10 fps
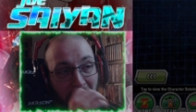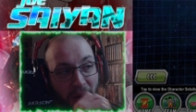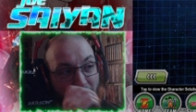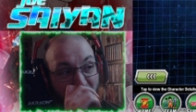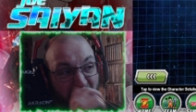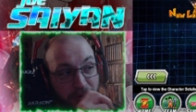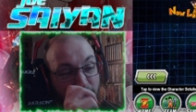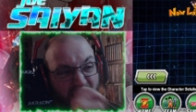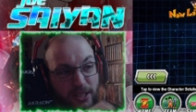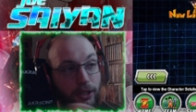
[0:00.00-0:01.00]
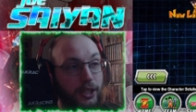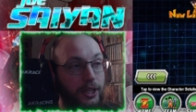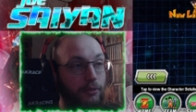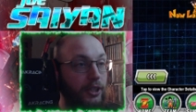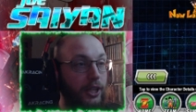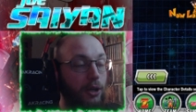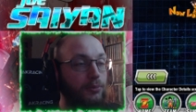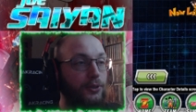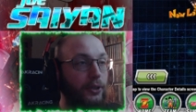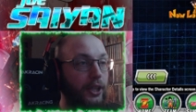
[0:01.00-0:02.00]
Um, that's all you can really hope
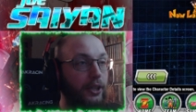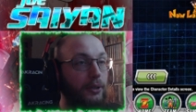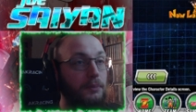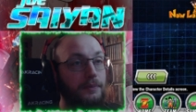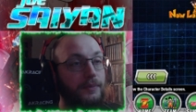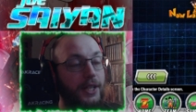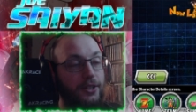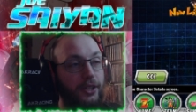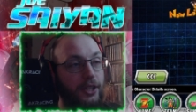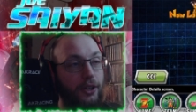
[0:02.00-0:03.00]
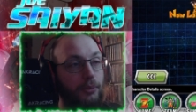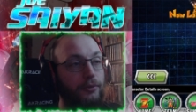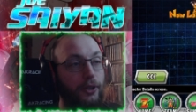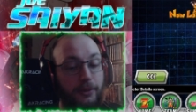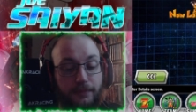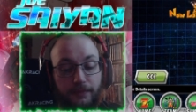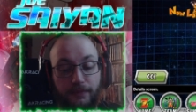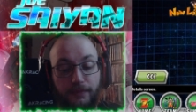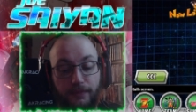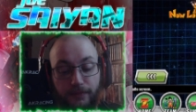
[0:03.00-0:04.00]
for, you know. That's all you can hope for.
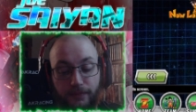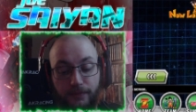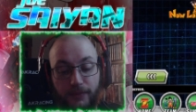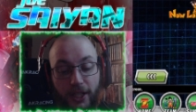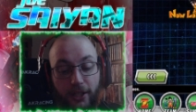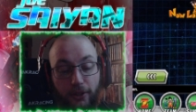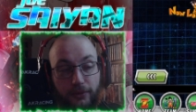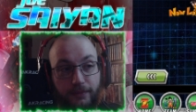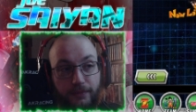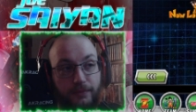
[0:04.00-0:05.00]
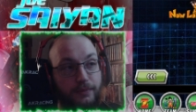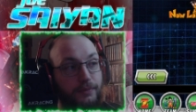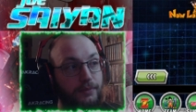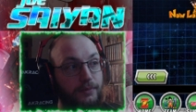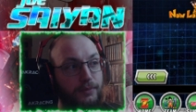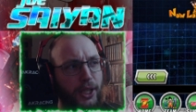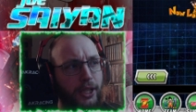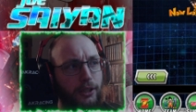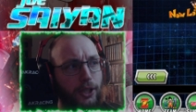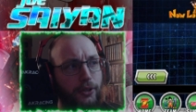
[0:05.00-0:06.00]
Uh oh, we hit
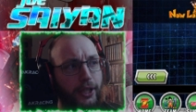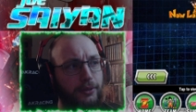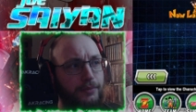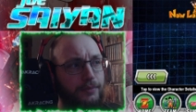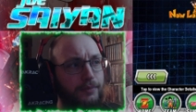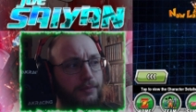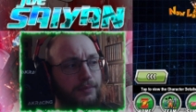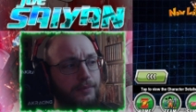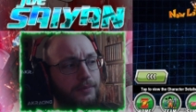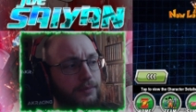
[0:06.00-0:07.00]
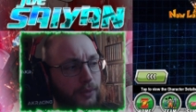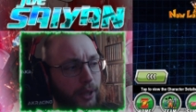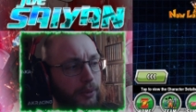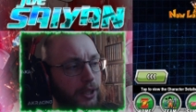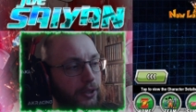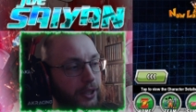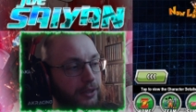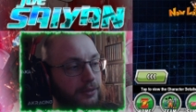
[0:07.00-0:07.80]
a loading. Why are we loading?